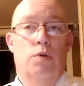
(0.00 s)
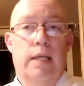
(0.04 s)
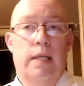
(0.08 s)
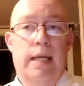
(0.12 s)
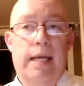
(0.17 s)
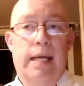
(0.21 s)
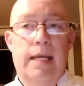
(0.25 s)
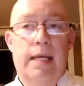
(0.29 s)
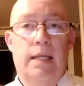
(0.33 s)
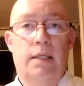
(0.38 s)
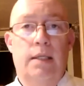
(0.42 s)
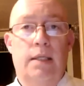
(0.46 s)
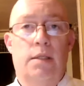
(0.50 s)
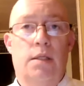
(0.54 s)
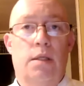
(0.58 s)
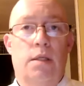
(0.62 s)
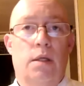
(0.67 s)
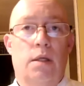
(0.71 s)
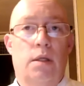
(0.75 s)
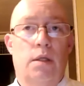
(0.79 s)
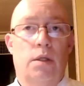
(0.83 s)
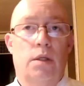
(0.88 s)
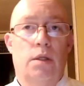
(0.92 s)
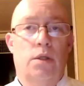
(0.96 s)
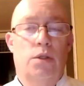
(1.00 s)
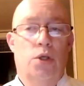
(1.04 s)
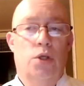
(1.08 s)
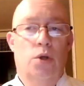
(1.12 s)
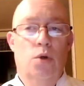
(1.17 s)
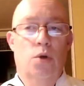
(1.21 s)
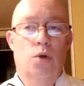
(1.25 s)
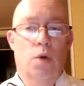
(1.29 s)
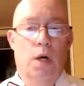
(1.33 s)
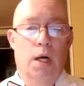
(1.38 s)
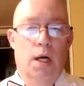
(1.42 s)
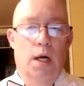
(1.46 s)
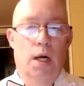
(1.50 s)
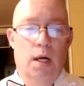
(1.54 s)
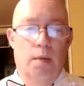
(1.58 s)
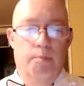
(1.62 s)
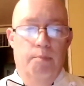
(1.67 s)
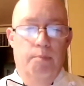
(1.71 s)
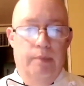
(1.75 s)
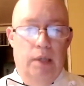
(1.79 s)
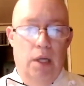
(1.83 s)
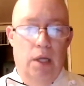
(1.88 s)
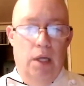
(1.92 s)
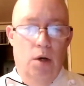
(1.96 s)
need to
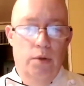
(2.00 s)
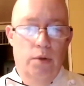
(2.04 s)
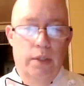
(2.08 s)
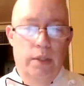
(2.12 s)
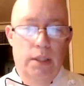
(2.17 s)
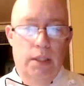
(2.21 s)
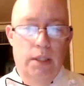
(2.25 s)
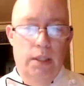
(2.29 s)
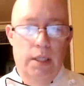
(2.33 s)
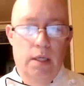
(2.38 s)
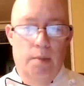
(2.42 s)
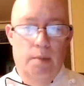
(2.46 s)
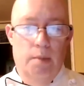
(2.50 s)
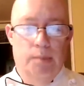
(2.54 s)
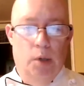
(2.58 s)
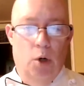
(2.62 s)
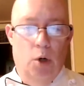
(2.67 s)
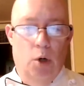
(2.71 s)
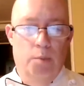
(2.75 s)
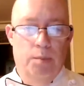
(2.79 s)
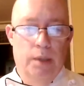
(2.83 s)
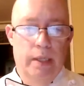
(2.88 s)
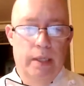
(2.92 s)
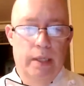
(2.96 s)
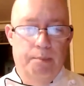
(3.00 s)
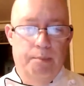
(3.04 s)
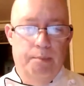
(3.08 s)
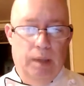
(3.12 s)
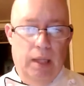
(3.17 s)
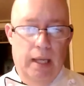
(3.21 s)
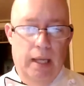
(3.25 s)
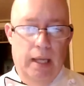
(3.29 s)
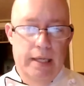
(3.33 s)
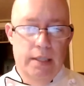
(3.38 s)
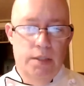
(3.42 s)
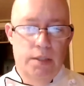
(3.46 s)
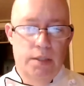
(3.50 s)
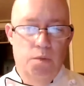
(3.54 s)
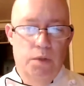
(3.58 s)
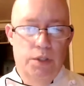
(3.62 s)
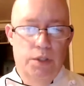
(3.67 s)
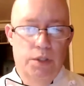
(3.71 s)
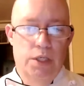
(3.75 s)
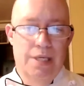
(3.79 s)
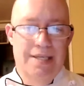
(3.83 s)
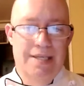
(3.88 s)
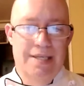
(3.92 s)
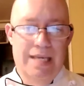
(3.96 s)
upload in the appropriate place,
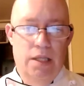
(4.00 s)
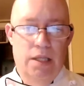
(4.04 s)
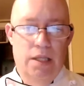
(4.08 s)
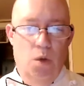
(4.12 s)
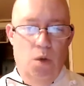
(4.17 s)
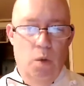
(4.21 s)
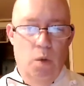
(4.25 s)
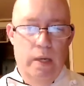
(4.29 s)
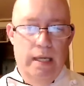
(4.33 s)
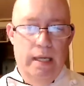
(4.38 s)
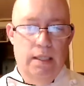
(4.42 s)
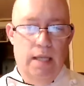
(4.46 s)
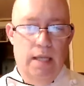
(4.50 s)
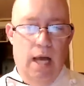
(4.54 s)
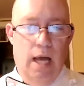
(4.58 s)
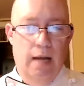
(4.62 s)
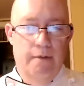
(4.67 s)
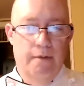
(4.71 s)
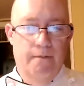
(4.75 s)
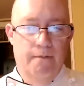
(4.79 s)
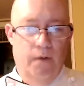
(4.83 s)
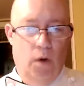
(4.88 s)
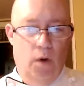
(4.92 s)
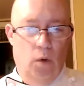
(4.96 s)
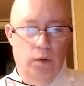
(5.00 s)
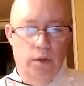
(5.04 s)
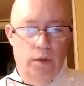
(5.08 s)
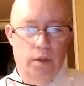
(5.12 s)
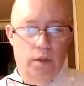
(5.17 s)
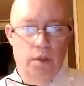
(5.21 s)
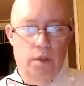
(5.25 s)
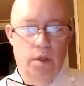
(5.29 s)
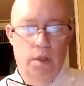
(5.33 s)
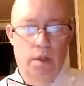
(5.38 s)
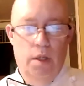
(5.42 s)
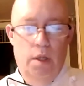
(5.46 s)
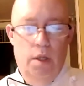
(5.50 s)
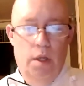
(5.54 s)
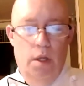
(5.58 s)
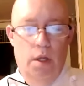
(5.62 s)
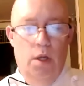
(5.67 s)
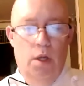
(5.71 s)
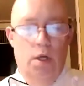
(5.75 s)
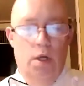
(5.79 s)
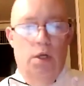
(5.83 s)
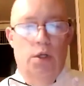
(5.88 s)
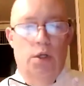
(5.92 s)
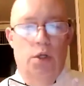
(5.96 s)
which is in the week 9 folder,
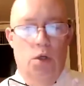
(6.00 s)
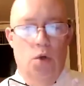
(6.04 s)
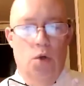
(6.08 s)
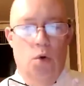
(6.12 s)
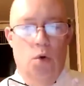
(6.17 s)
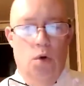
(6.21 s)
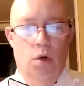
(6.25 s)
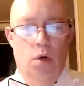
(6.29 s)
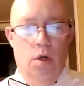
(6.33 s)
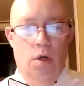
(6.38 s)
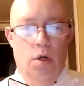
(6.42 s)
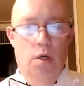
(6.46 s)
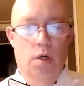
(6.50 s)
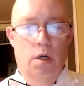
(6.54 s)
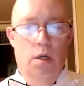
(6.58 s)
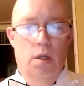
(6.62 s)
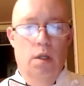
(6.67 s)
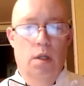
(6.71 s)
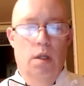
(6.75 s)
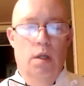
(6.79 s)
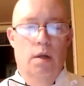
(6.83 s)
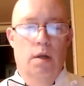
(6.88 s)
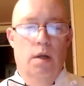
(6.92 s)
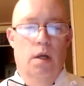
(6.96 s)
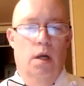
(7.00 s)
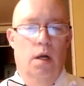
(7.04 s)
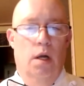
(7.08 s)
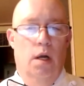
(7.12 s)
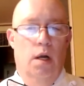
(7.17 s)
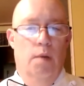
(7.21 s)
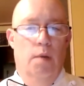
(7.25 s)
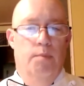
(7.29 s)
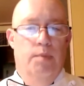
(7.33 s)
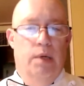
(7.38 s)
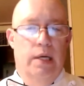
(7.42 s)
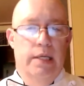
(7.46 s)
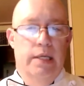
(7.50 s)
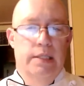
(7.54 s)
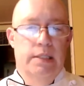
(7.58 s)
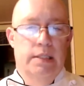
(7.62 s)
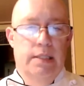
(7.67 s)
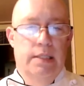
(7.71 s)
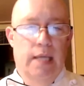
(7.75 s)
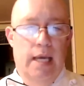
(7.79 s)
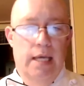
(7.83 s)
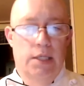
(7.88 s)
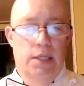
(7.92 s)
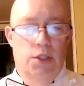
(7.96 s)
your
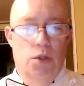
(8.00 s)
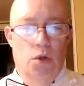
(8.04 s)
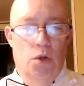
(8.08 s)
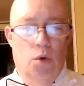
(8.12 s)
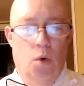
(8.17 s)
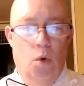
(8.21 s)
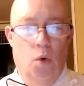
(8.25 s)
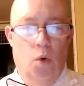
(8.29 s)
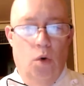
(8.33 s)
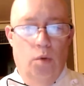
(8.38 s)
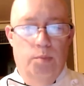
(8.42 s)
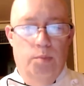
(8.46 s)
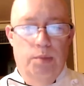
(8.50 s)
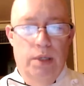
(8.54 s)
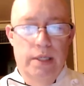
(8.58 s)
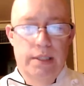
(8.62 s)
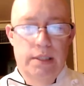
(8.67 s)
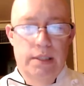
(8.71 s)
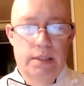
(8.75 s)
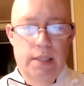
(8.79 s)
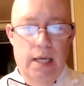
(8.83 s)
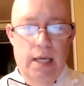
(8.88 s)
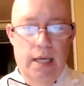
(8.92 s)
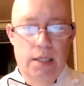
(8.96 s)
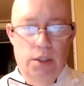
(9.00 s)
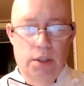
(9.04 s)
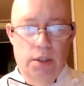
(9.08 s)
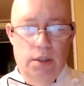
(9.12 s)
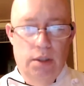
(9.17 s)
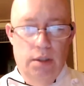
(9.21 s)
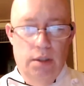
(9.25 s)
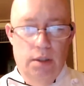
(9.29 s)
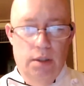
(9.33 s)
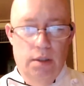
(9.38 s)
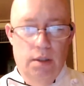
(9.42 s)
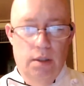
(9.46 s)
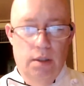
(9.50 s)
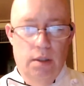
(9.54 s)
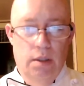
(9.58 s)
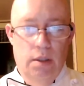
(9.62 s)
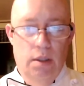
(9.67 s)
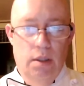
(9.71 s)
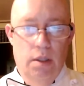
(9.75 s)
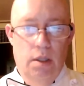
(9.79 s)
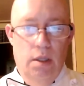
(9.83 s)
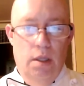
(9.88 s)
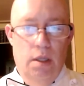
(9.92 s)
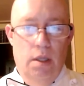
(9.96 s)
presentation, your oral presentation.
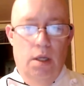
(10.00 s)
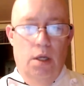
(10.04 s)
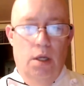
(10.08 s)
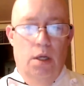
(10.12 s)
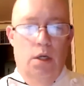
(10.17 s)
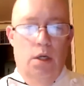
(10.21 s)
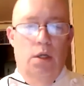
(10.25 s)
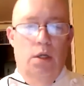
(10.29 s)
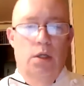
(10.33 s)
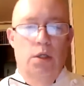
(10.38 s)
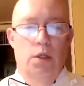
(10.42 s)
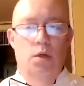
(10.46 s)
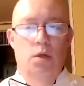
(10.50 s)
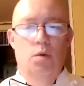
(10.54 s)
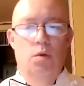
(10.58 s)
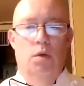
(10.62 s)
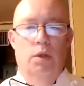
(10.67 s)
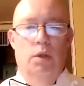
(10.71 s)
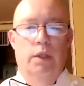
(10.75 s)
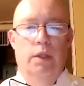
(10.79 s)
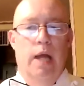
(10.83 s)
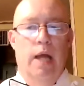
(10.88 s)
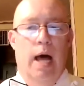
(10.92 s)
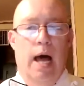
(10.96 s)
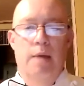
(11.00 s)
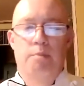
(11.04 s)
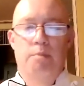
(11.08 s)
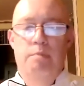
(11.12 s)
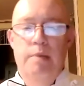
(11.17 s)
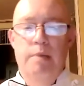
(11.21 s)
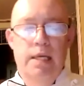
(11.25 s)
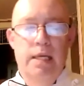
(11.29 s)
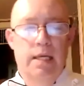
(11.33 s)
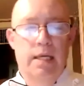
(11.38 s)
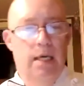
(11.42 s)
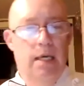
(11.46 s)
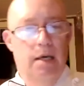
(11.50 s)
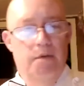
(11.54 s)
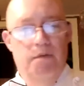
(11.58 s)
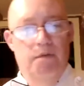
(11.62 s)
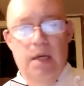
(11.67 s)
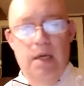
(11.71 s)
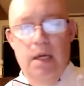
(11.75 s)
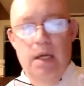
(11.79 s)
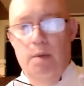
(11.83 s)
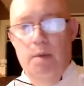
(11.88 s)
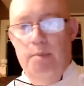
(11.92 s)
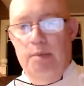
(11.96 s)
You will not be
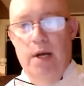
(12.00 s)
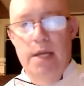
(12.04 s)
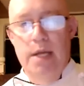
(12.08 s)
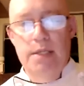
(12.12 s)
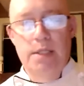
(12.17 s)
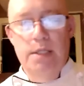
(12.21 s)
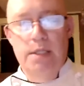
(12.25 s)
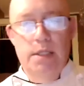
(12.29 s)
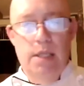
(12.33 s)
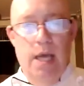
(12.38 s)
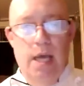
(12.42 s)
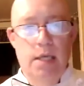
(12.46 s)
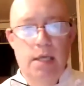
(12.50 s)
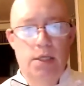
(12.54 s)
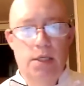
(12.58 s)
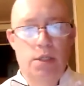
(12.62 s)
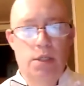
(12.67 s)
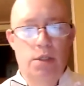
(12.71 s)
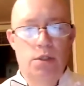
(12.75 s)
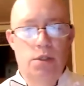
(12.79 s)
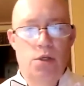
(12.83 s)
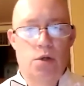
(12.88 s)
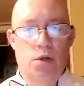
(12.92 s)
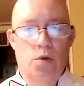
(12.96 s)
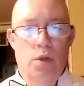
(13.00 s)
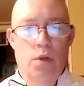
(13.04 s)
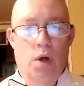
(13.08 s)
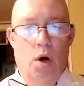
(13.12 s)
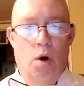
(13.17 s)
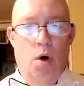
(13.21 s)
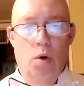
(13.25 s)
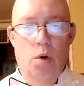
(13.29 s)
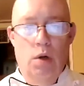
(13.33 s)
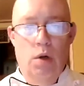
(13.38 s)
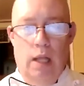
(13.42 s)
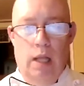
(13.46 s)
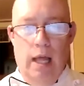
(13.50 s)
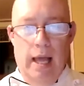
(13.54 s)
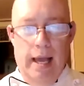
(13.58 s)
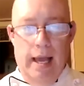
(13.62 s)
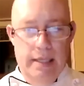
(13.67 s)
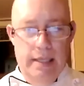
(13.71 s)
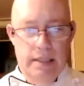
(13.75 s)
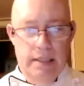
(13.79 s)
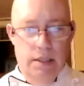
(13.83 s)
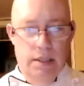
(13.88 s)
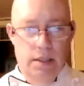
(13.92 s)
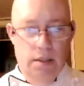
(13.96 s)
giving a presentation to the whole
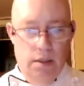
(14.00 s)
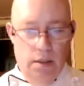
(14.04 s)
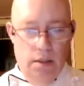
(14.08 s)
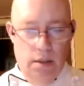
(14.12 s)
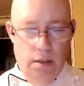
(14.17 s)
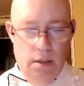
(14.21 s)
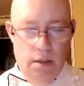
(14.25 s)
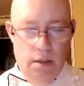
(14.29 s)
class.